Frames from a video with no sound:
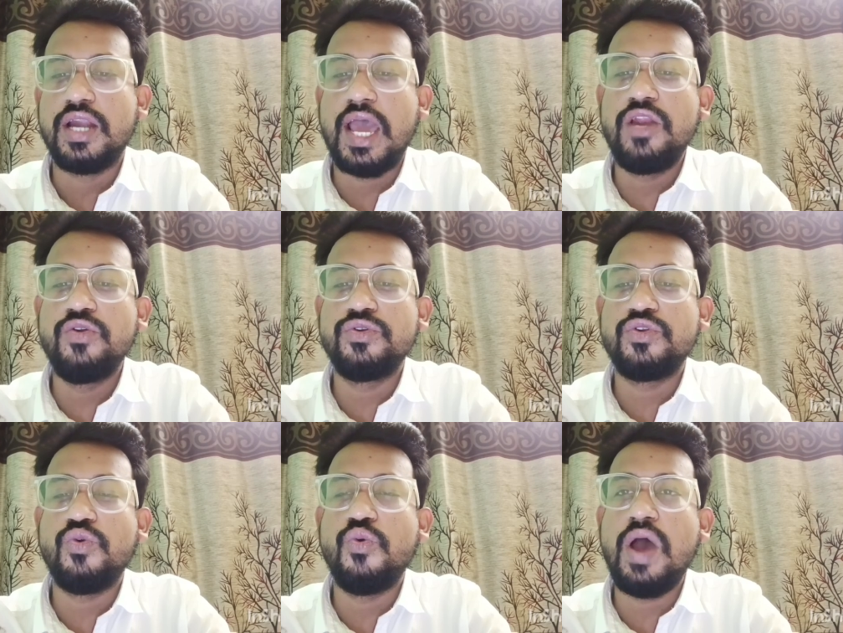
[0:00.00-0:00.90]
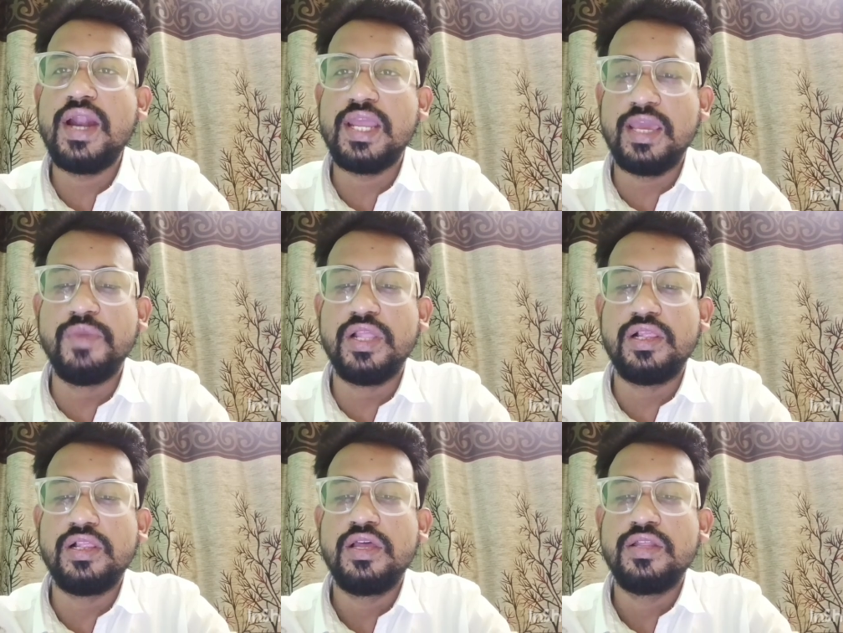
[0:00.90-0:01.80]
Dilute 1
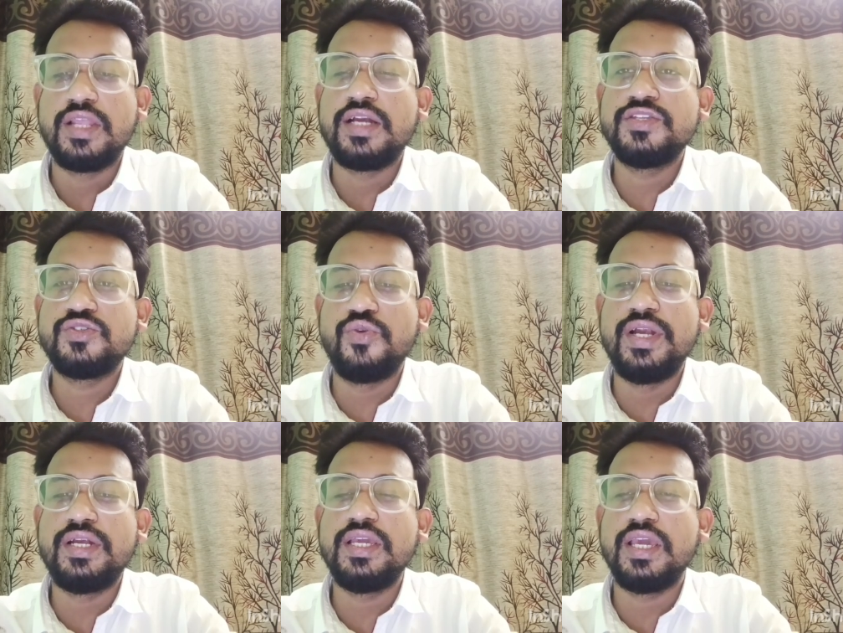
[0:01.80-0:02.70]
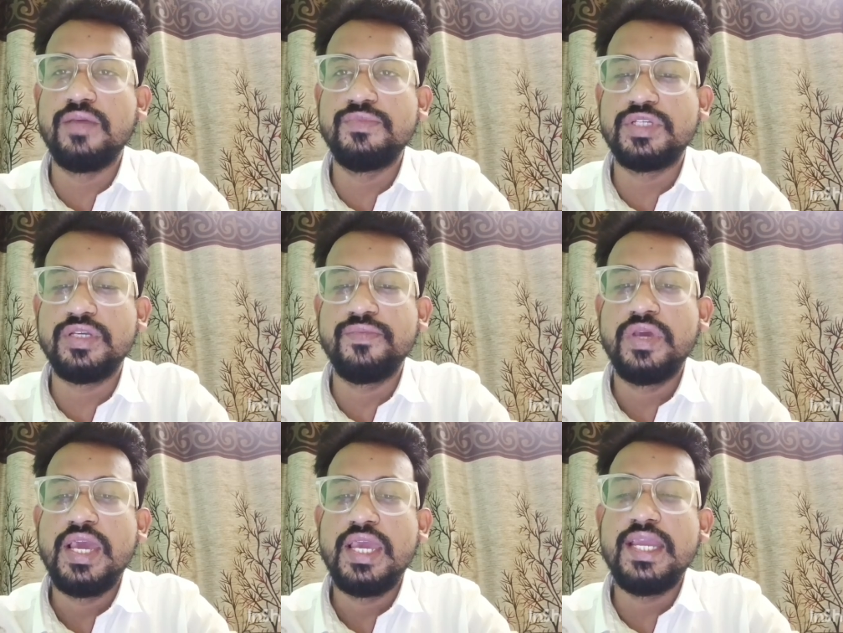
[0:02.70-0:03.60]
ml, that is 20 mg,
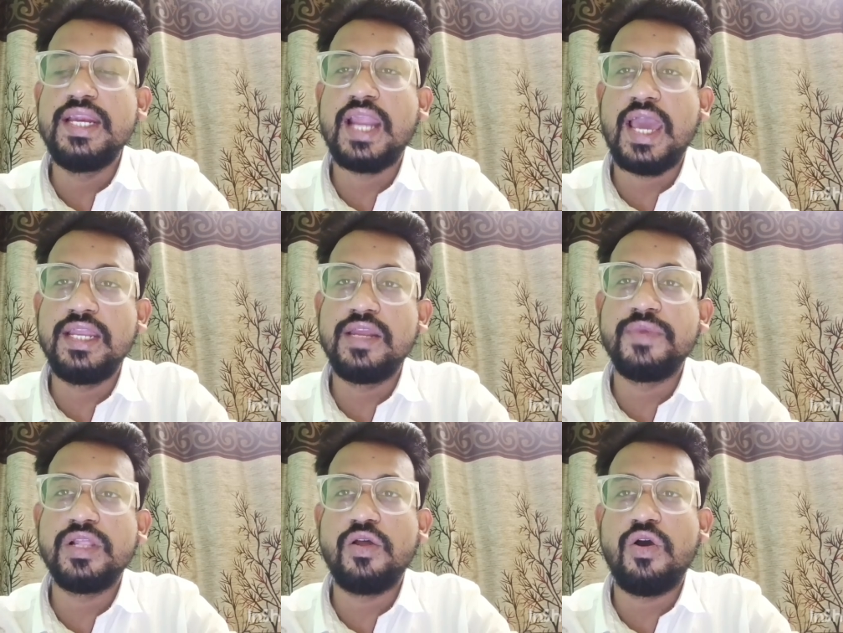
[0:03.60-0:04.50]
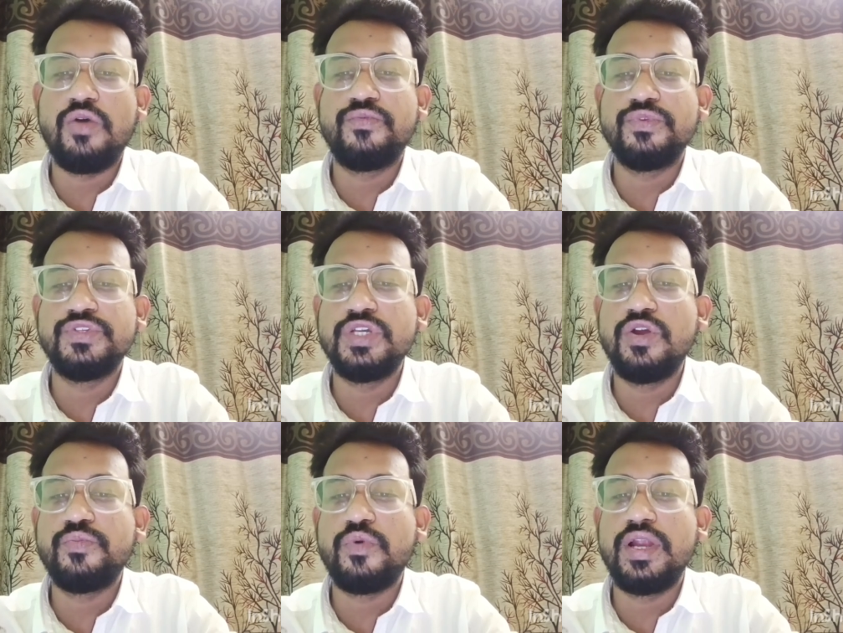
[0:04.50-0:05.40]
in 9 ml of
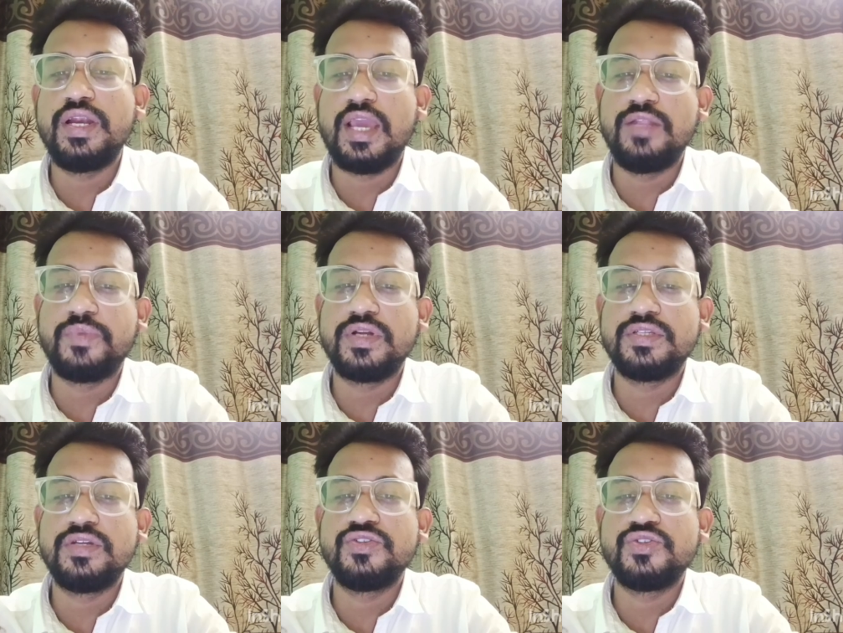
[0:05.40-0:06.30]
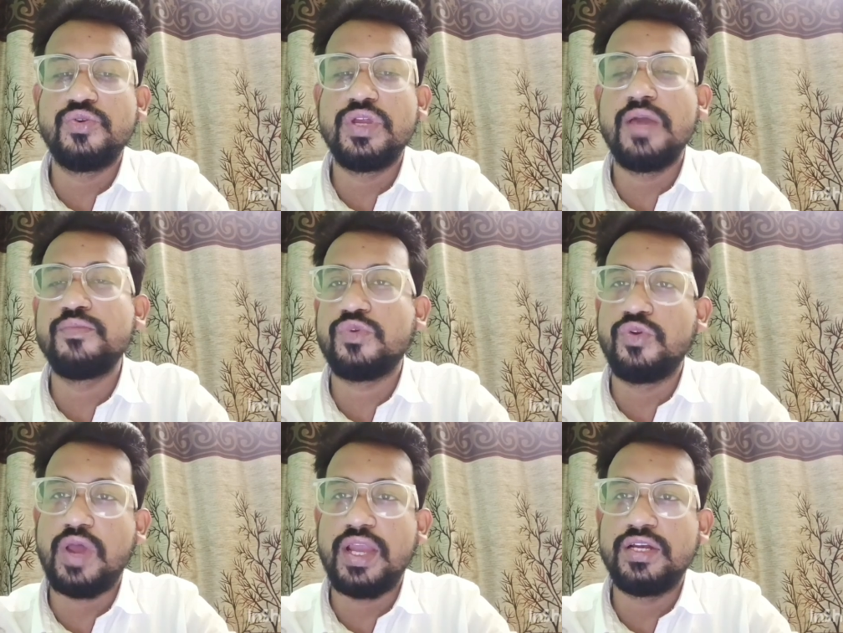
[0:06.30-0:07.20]
0.9% sodium
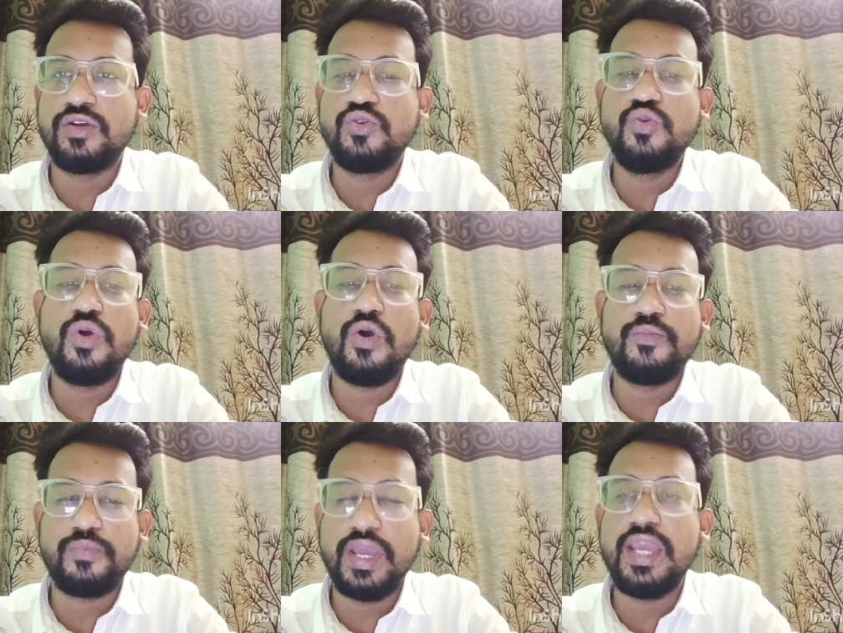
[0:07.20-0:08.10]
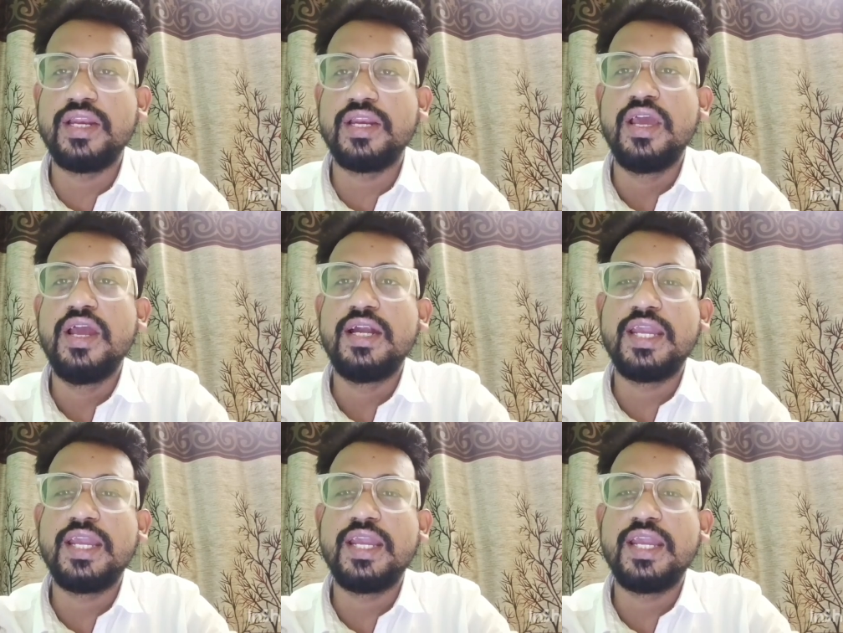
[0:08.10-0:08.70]
chloride to obtain